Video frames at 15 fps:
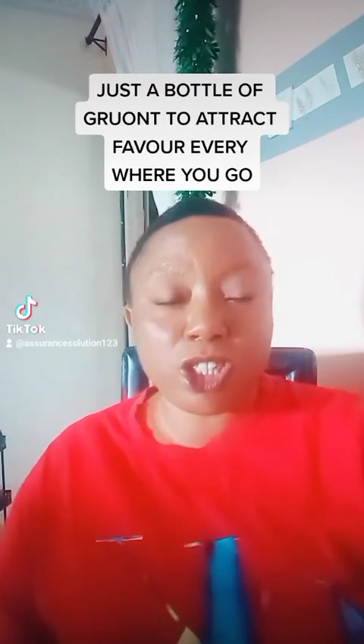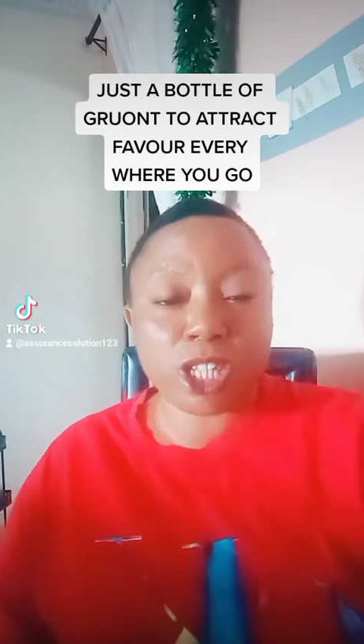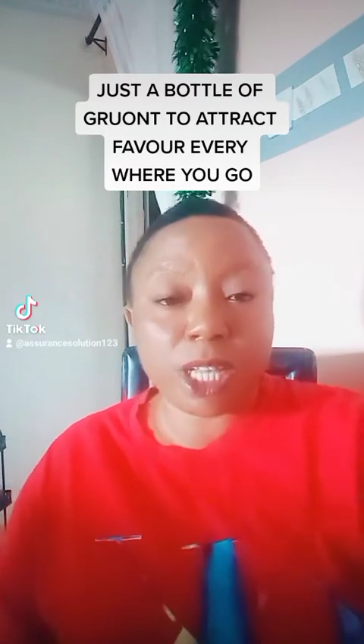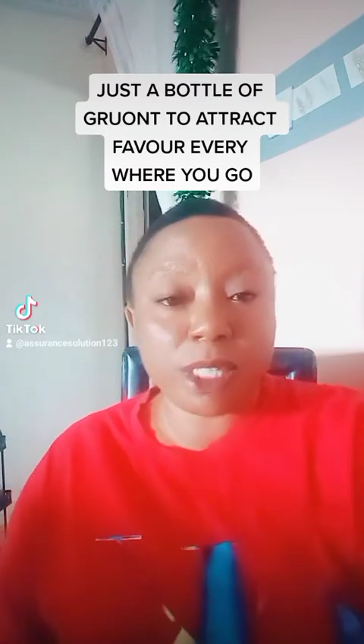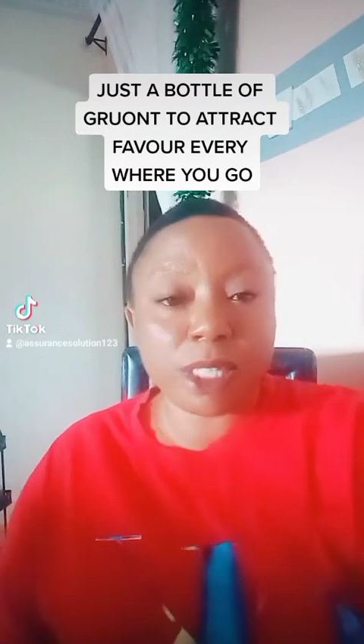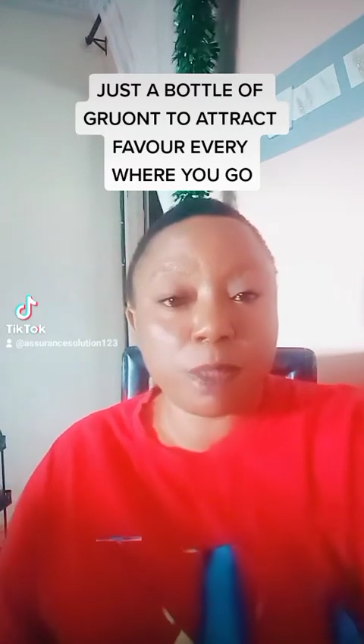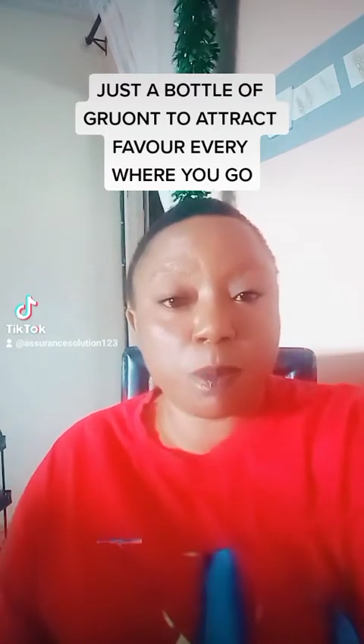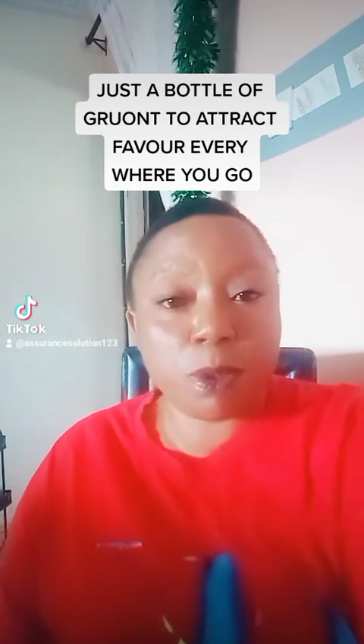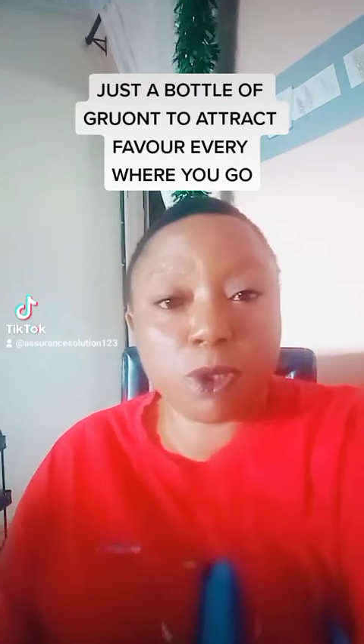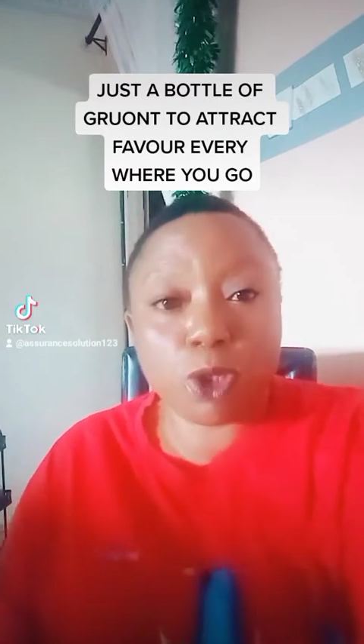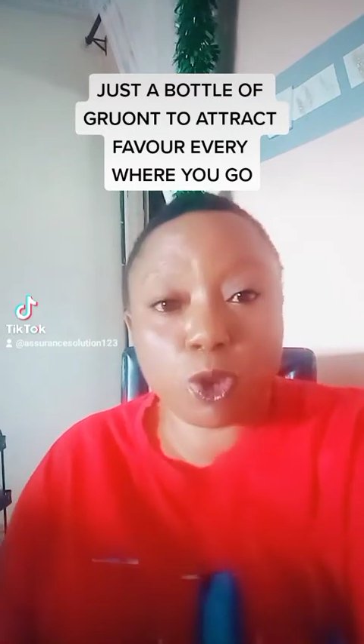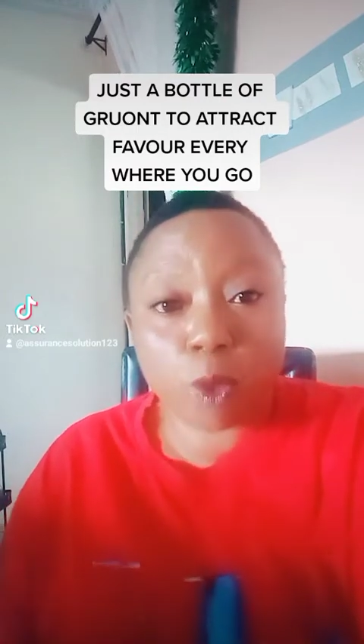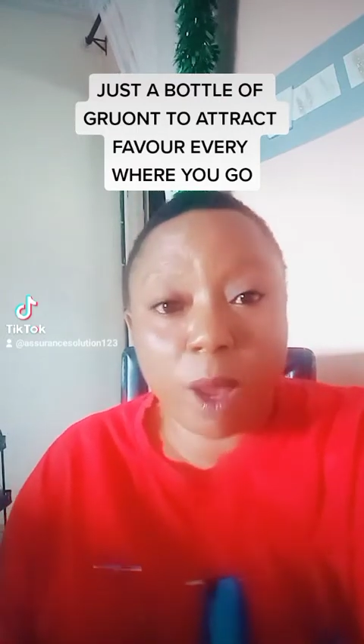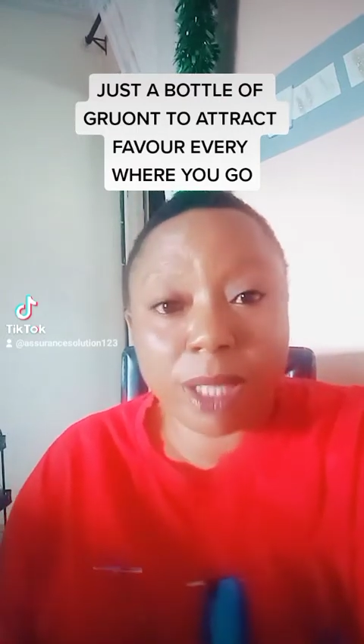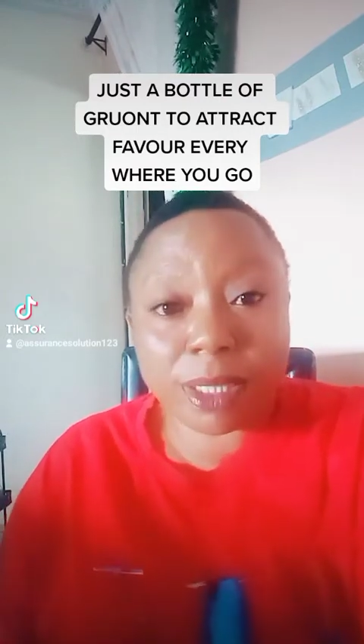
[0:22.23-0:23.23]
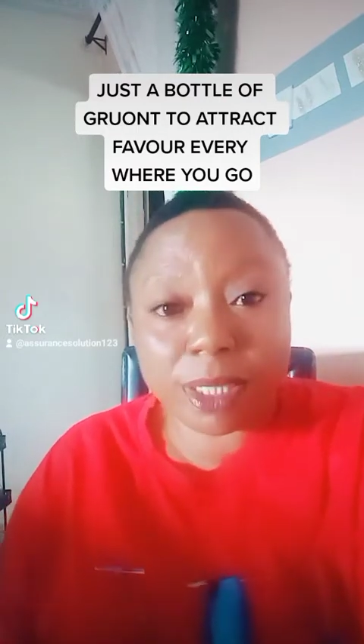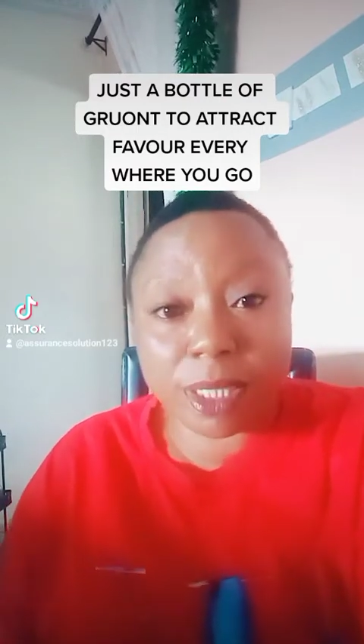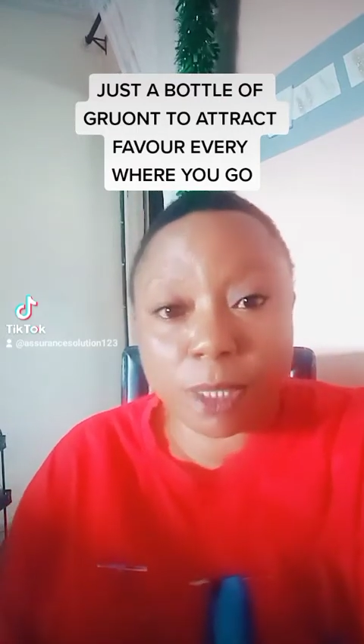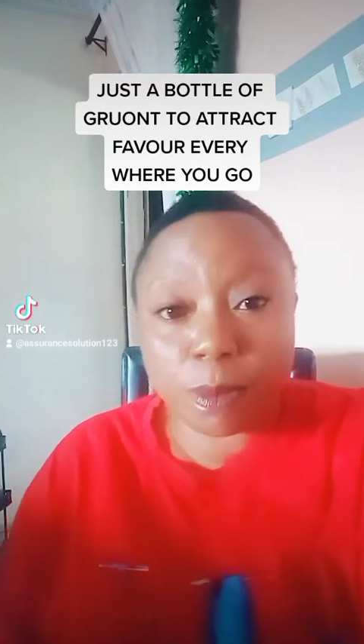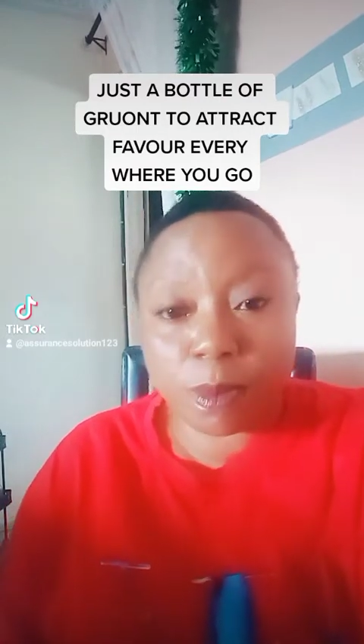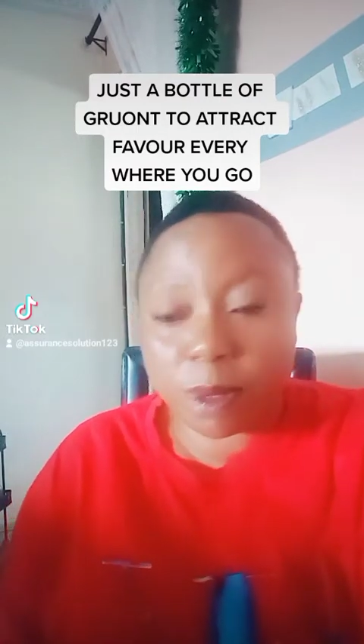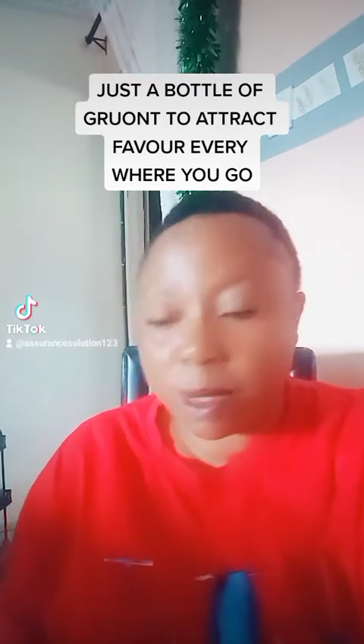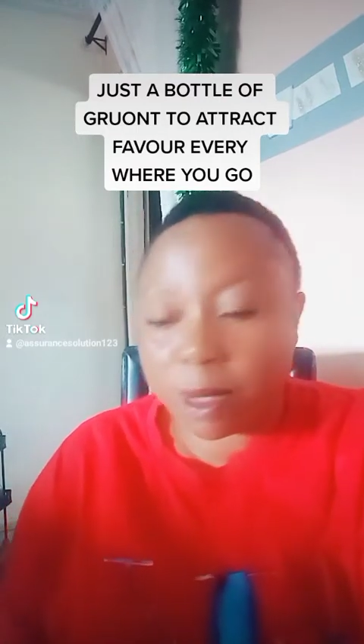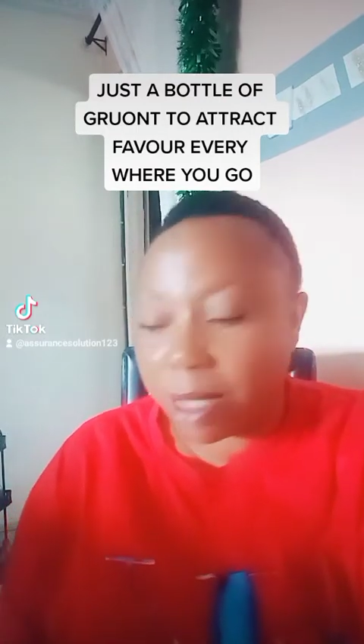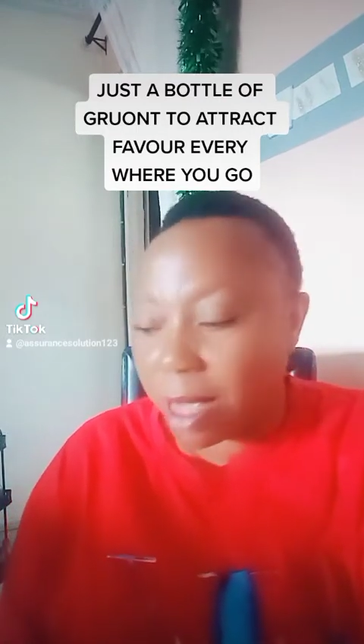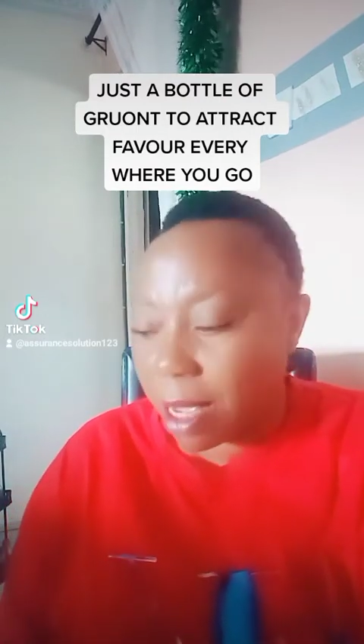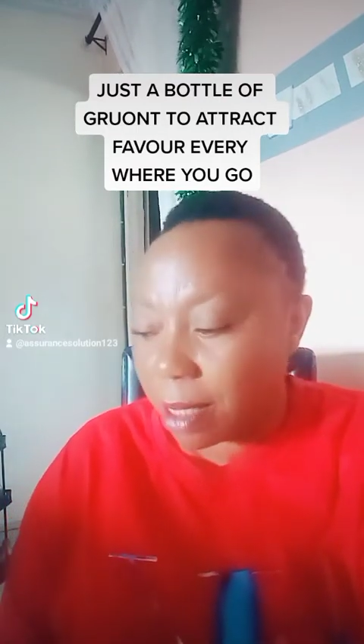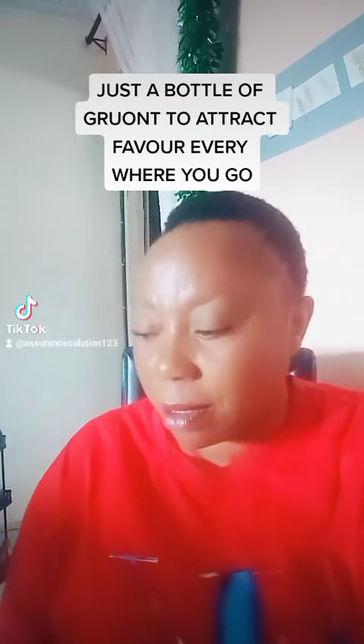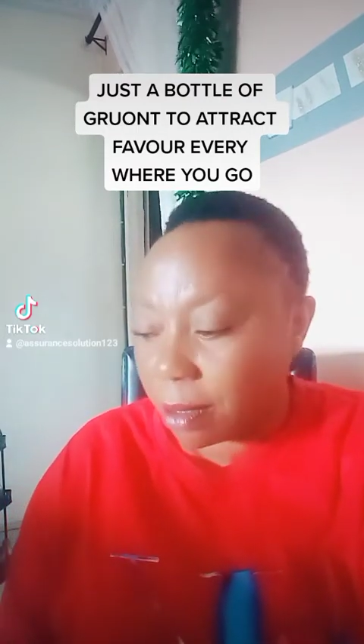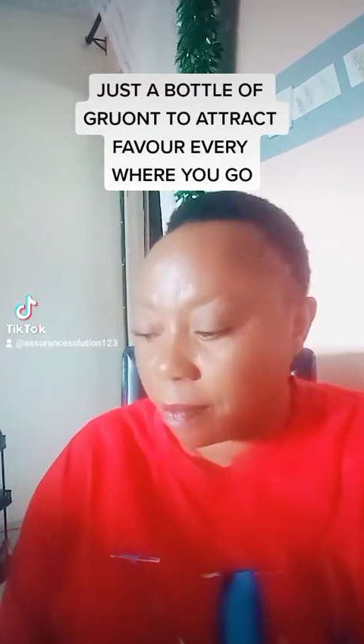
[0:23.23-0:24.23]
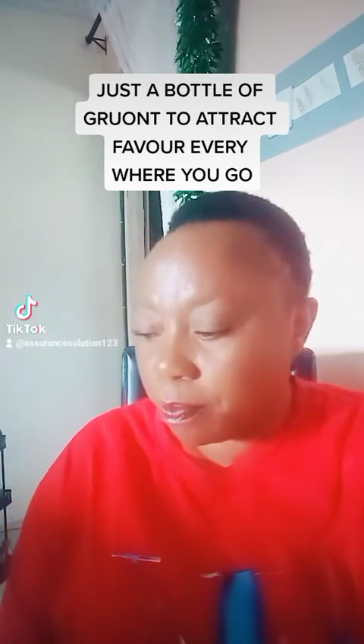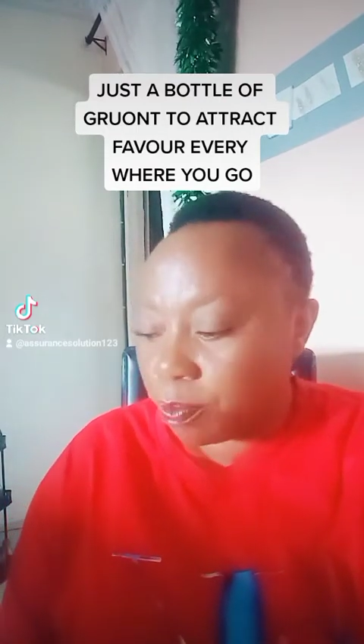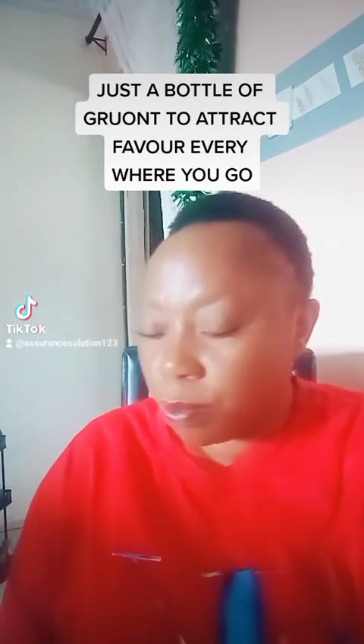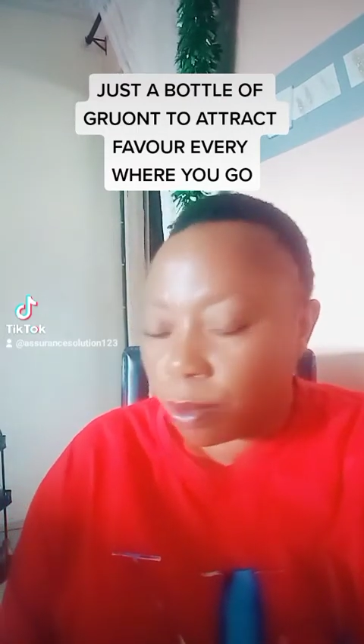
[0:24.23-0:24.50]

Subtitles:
share spiritual tips, yes,